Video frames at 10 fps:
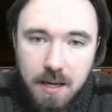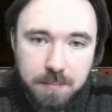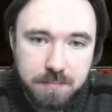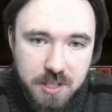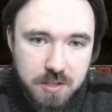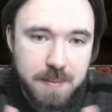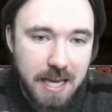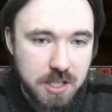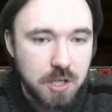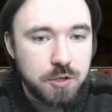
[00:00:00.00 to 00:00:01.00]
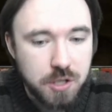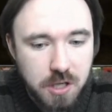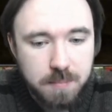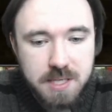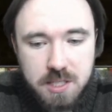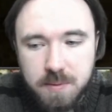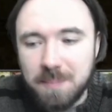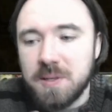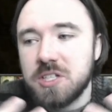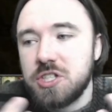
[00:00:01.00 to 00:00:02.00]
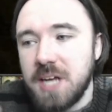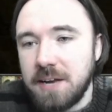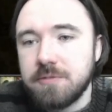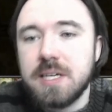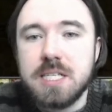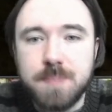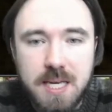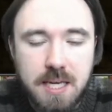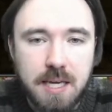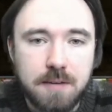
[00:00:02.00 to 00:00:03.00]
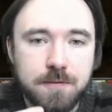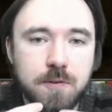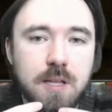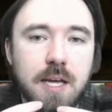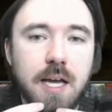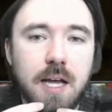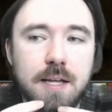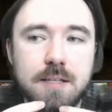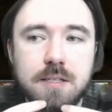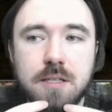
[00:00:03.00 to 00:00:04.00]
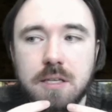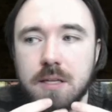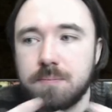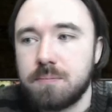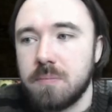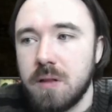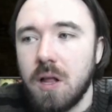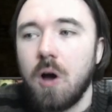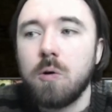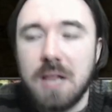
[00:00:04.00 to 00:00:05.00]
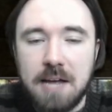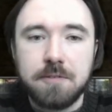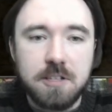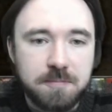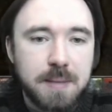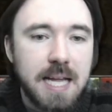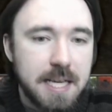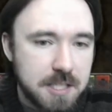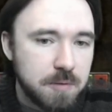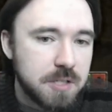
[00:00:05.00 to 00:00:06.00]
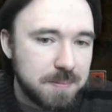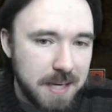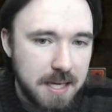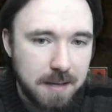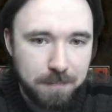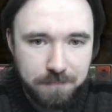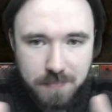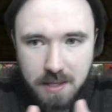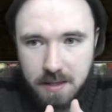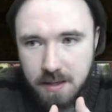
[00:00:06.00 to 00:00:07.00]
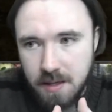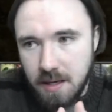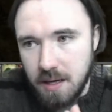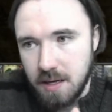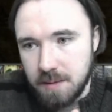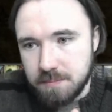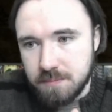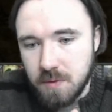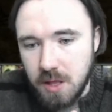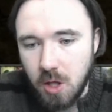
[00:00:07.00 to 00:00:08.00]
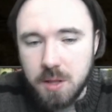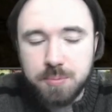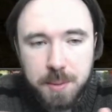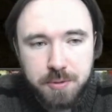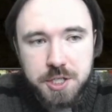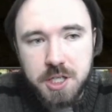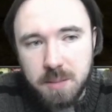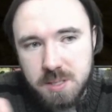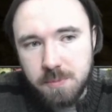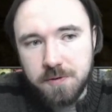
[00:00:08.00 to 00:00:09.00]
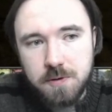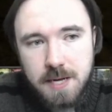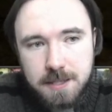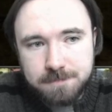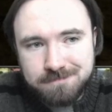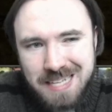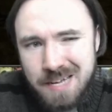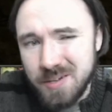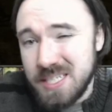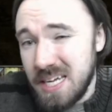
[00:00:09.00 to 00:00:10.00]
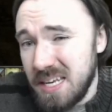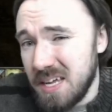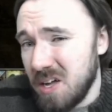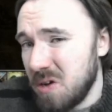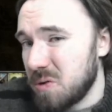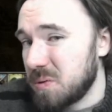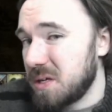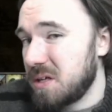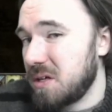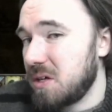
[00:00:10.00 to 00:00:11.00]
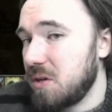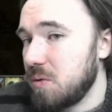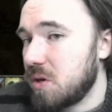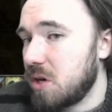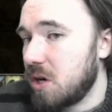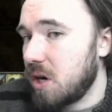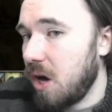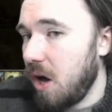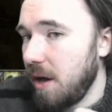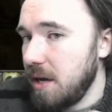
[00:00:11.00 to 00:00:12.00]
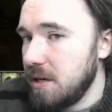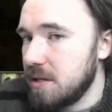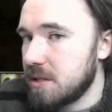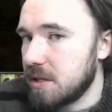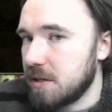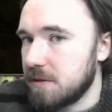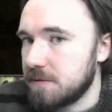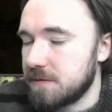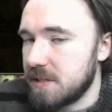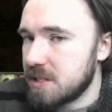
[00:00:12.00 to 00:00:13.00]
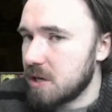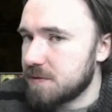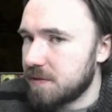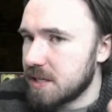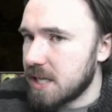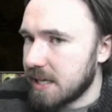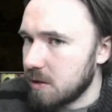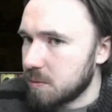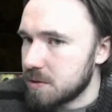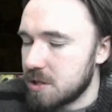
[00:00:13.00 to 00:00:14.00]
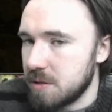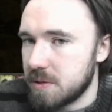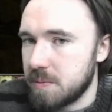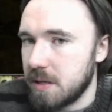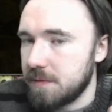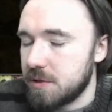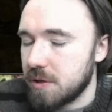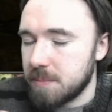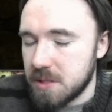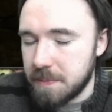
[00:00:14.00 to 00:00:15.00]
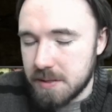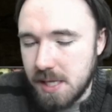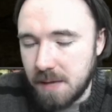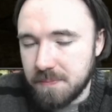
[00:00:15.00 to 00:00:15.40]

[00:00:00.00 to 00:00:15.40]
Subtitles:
So some execution comes into it, but generally speaking, for like the low level of play, so to speak, a lot of the preparation comes in beforehand. With DDO, you kind of, this goes for things like Guild Wars 2 as well, if you try and multi-box that.